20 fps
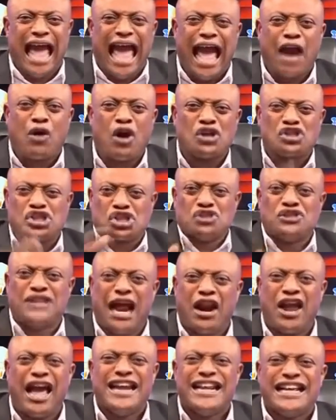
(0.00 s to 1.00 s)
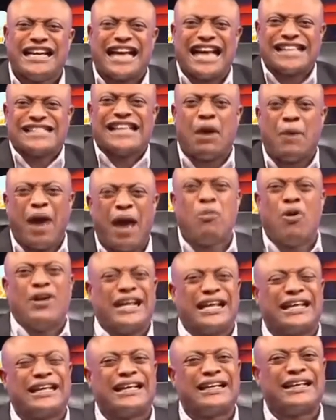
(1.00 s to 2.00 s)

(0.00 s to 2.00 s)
I coach you now. I because why born.